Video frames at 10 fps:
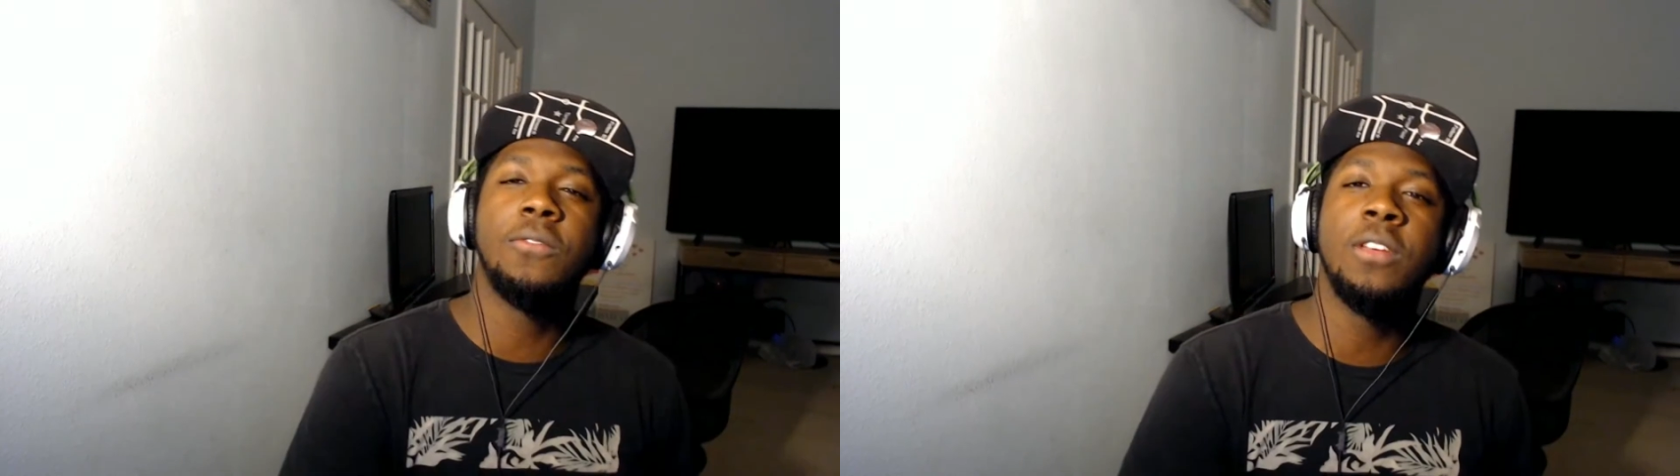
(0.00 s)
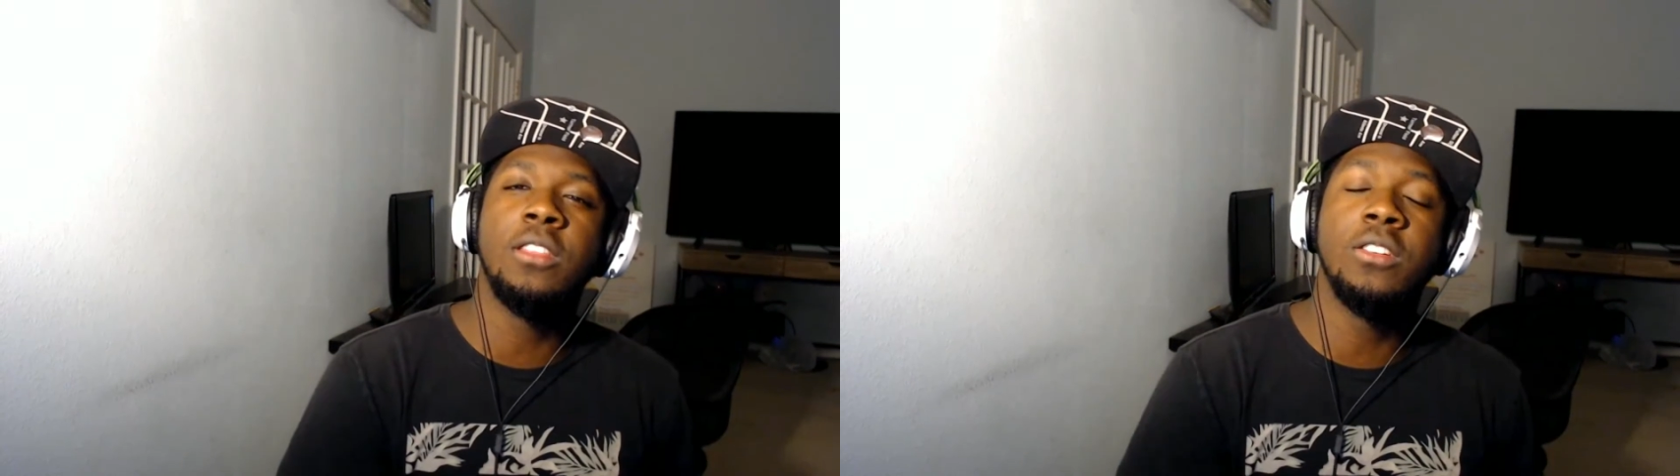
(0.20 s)

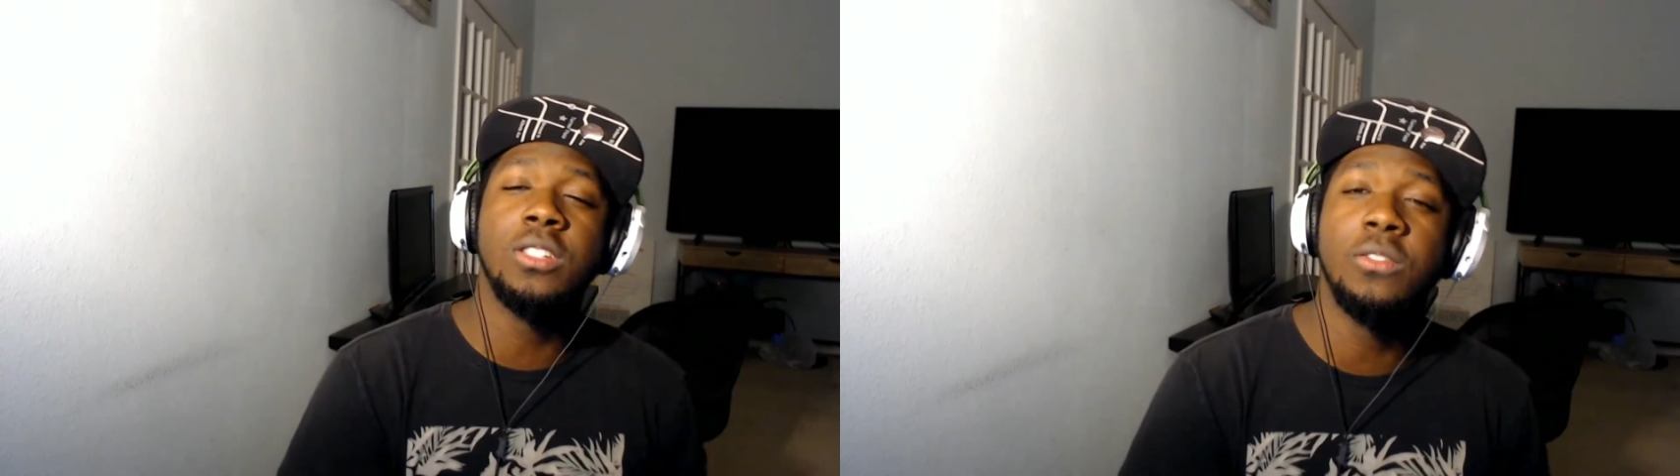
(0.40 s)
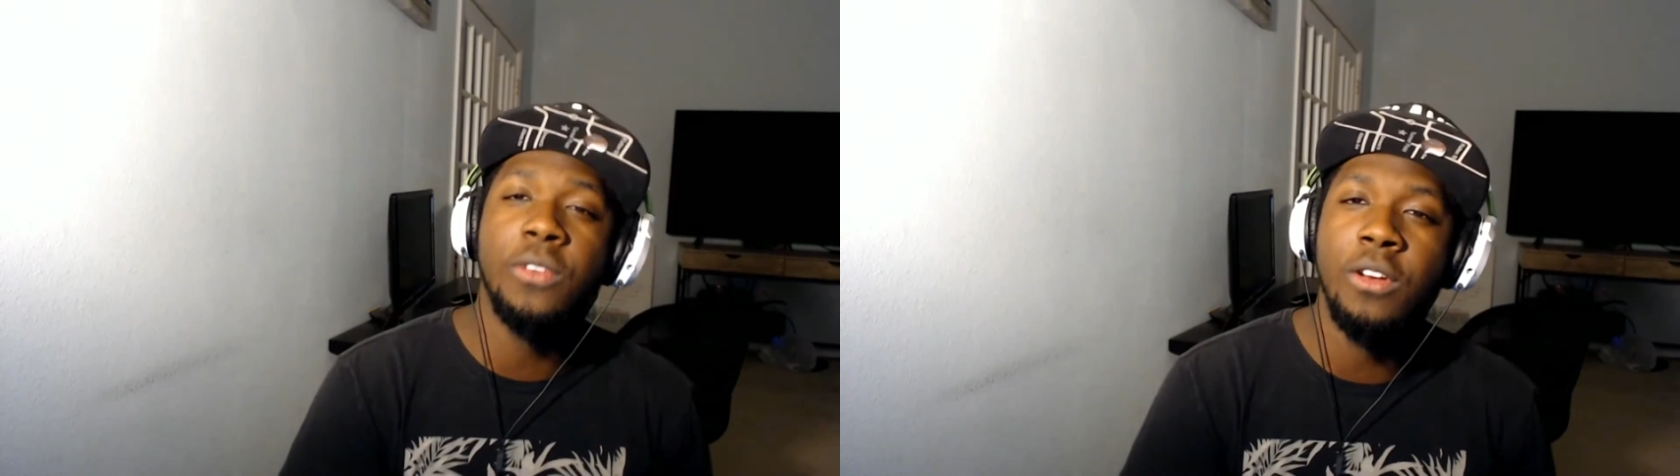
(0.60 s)
There's this
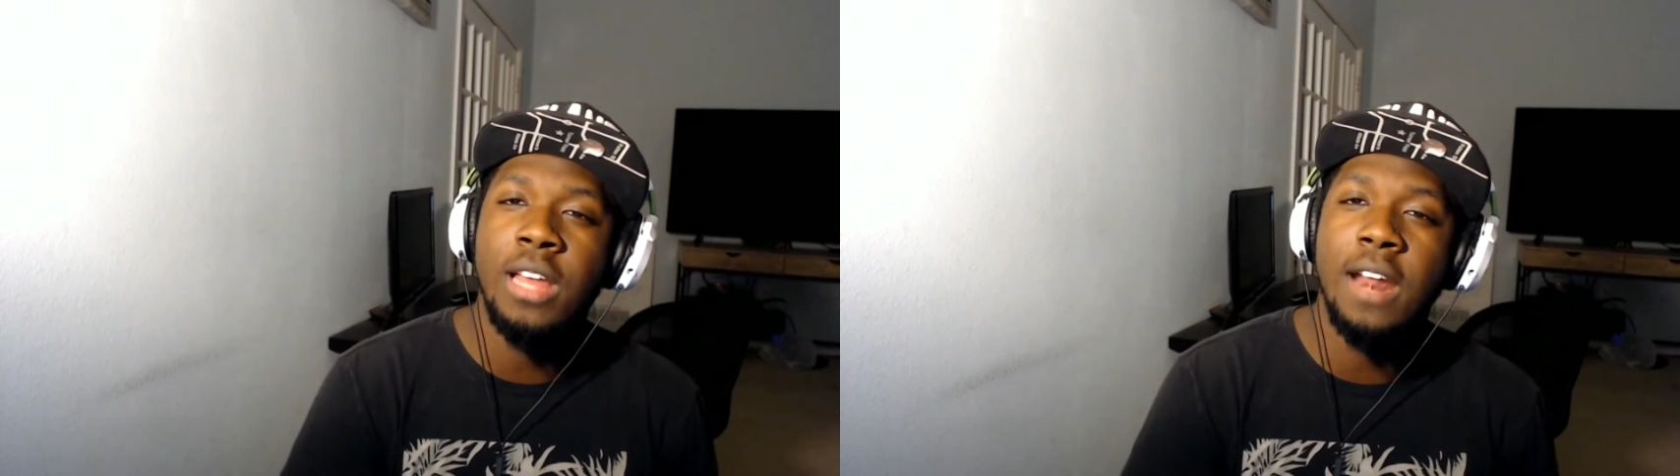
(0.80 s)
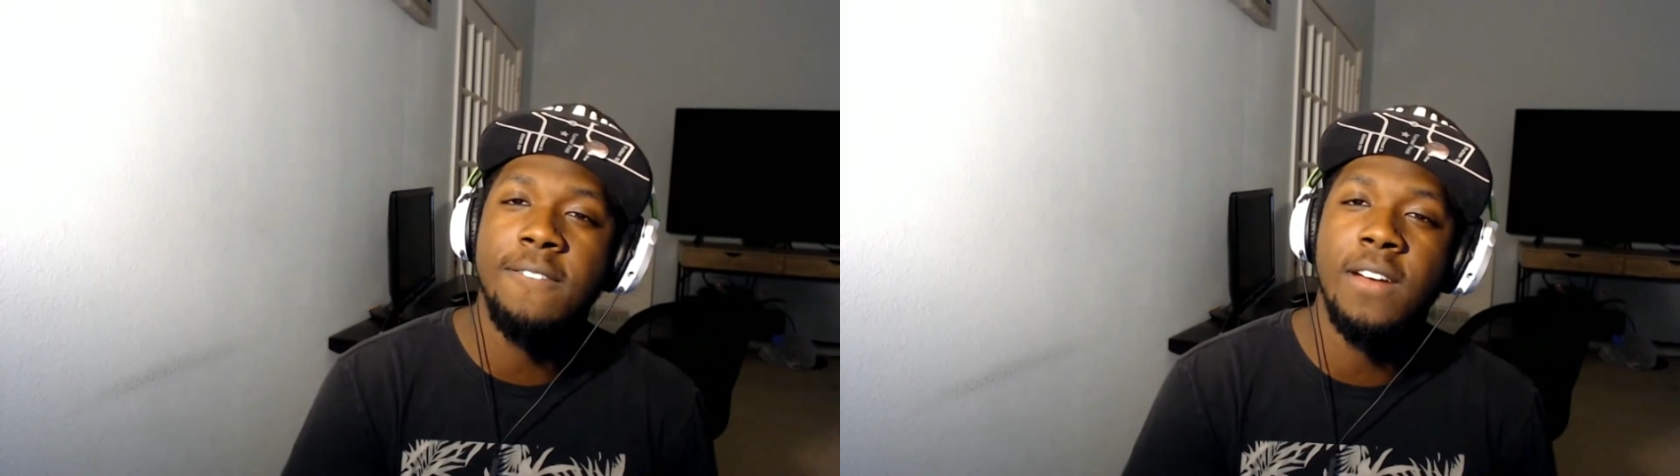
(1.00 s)
video
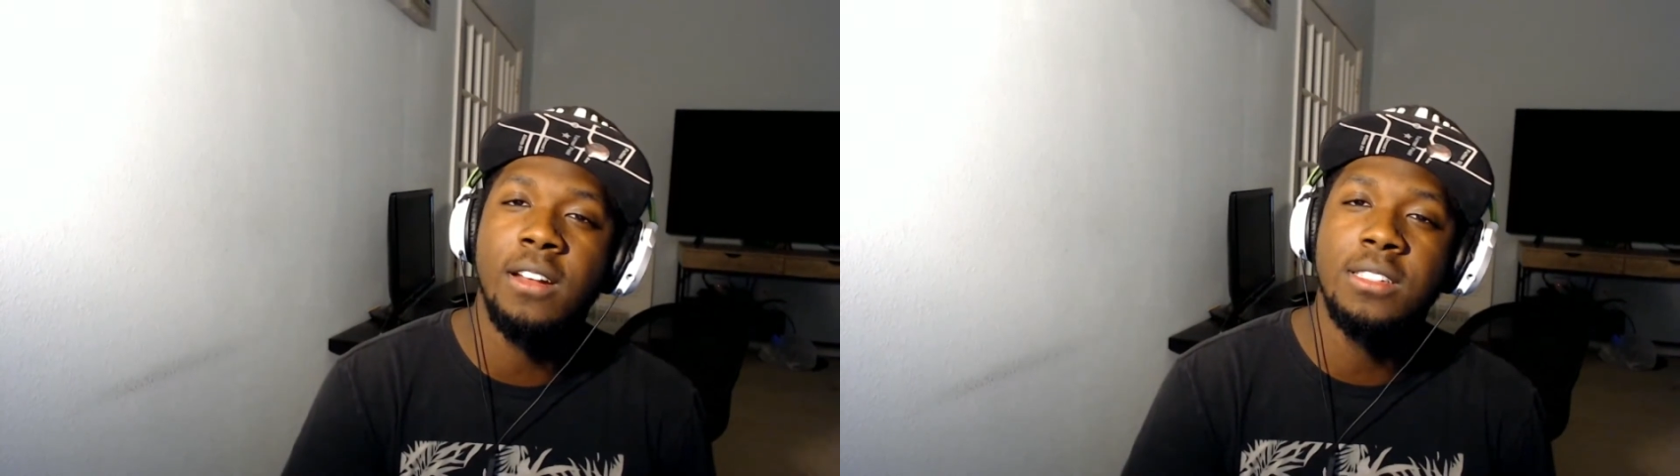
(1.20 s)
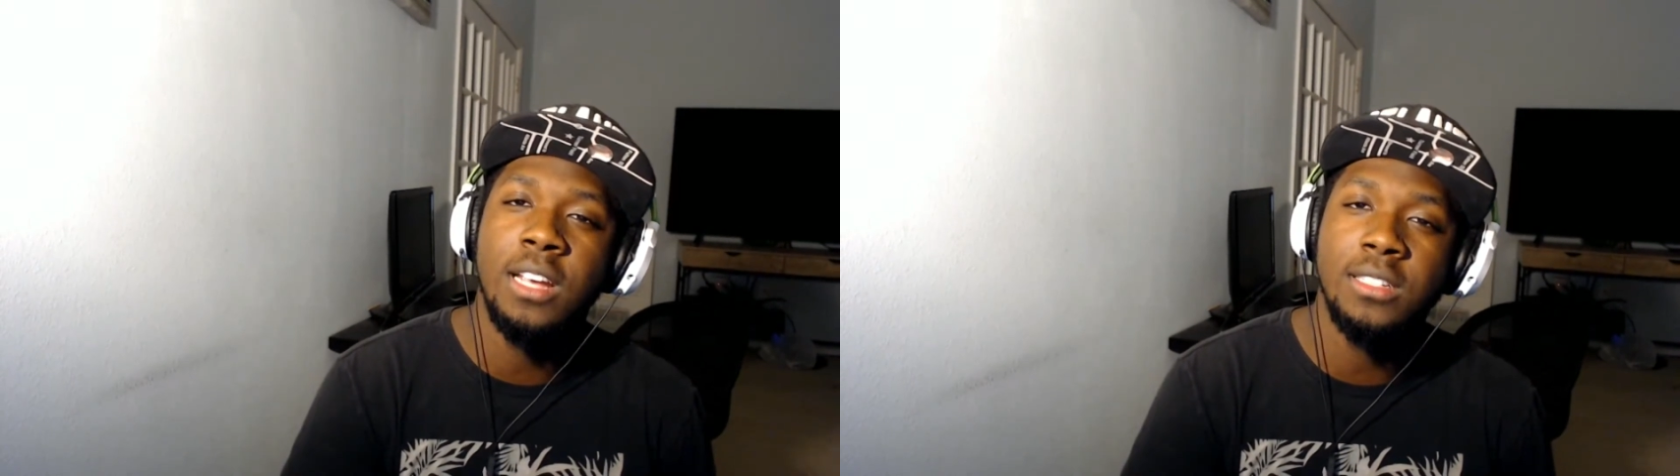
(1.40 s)
that I found on
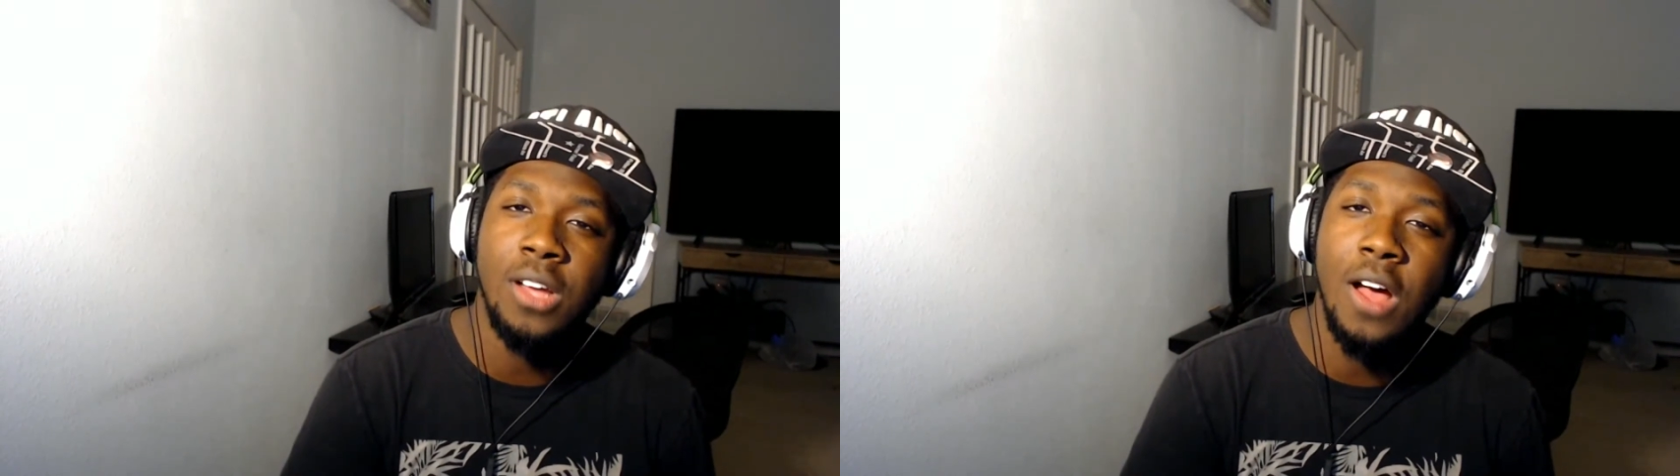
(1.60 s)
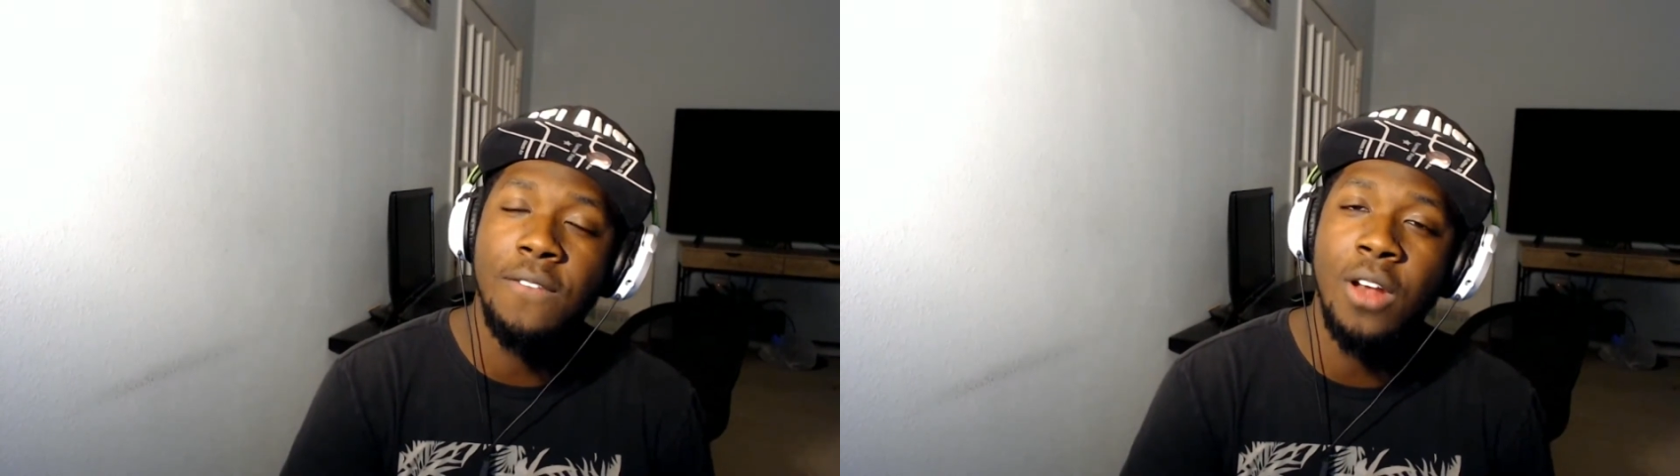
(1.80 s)
TikTok of an